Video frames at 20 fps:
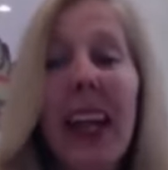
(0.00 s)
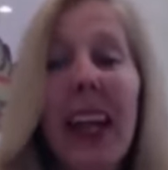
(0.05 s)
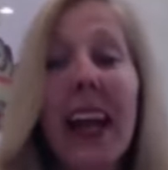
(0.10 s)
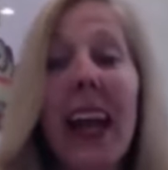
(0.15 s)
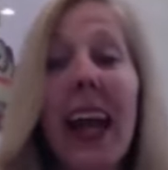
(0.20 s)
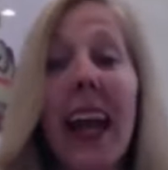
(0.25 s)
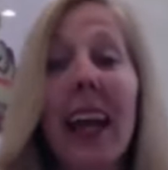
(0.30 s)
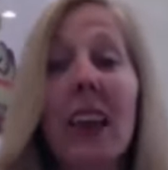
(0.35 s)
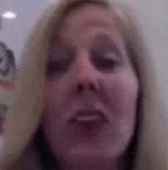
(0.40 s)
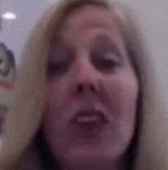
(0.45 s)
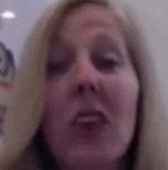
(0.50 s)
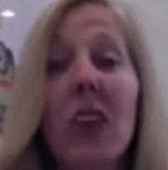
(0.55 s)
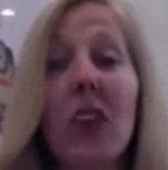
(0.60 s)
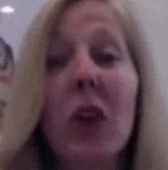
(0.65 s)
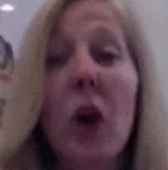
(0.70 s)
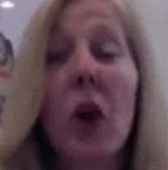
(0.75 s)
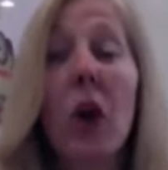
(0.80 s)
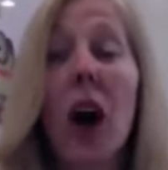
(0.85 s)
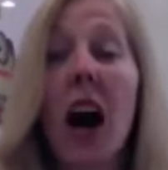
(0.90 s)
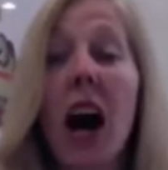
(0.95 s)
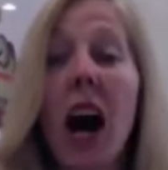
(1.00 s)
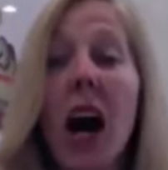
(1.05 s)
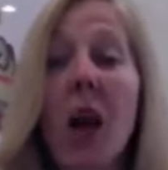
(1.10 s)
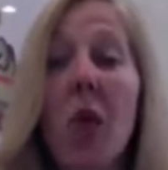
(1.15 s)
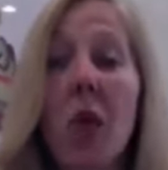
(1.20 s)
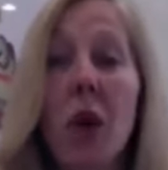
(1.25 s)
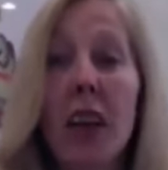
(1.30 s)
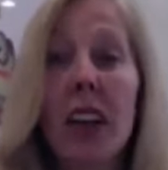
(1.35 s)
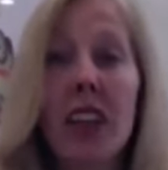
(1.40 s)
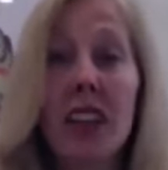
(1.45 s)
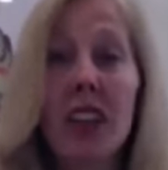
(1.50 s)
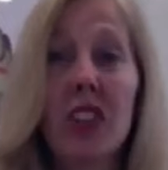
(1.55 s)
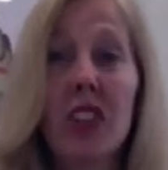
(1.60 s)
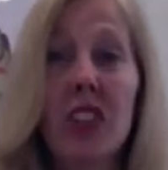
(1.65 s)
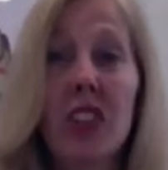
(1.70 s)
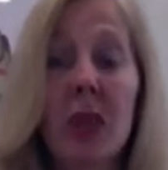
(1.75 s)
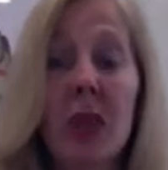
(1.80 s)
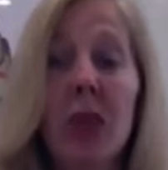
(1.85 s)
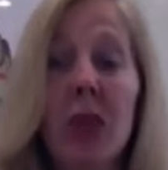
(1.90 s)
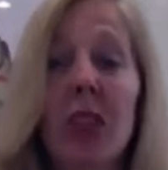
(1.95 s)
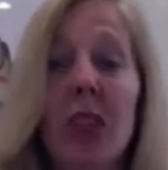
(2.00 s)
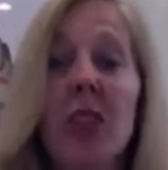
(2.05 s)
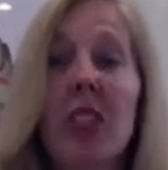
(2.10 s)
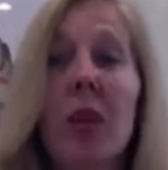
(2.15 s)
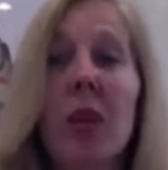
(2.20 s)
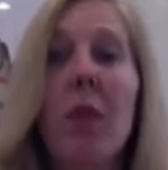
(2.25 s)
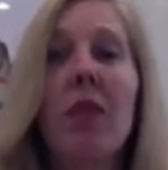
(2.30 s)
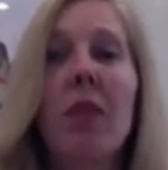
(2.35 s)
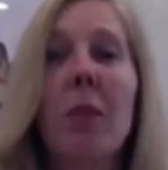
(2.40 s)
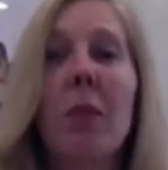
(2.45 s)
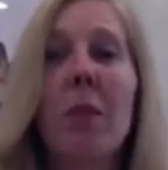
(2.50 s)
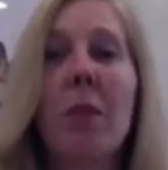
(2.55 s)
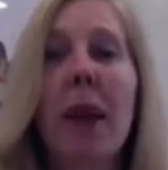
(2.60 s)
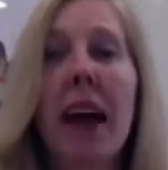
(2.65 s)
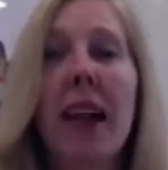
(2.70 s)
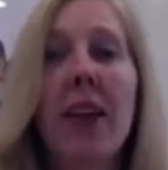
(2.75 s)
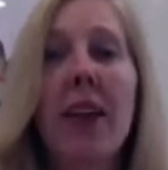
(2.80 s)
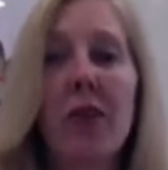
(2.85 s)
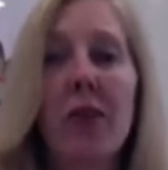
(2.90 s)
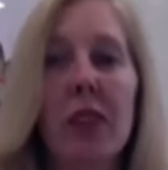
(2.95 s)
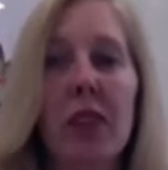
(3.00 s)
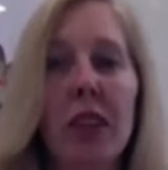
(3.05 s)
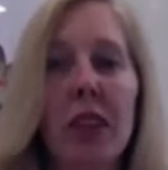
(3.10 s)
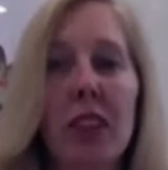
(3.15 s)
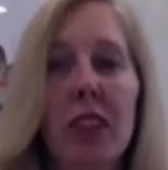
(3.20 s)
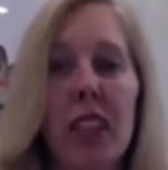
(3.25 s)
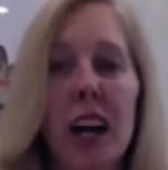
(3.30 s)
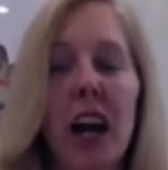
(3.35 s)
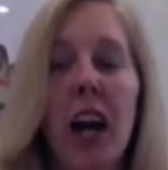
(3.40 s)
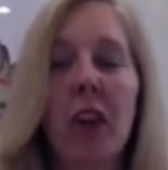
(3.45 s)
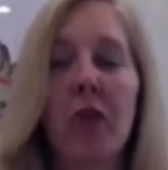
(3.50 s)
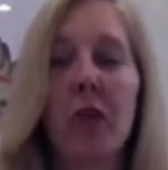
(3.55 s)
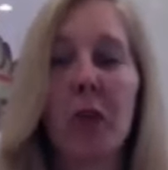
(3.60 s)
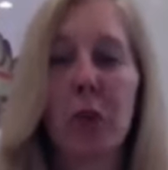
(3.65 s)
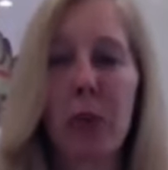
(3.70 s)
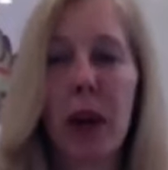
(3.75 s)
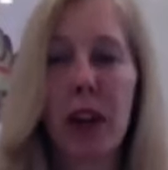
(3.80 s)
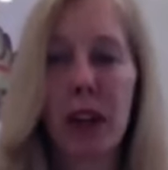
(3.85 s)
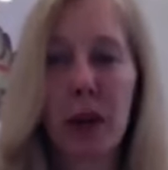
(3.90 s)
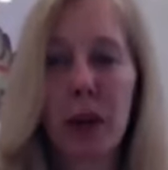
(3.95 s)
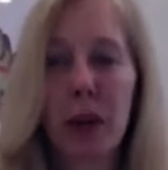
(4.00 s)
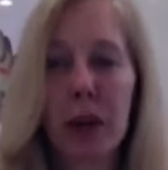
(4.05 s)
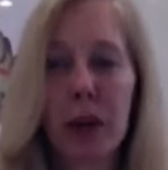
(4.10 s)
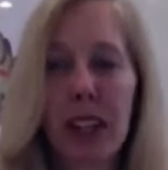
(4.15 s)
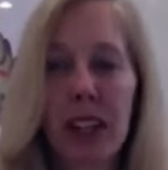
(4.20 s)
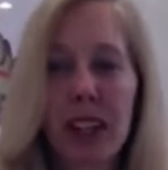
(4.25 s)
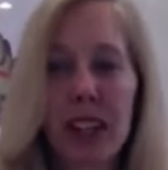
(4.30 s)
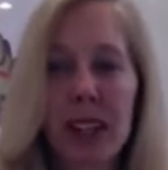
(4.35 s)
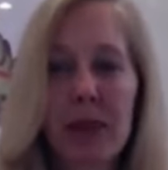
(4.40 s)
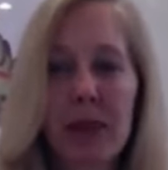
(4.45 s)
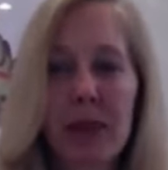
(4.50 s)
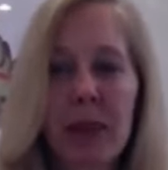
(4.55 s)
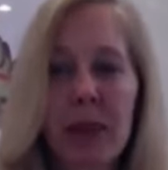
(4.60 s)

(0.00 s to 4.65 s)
And so I wanted to share with you some of the benefits of buckwheat.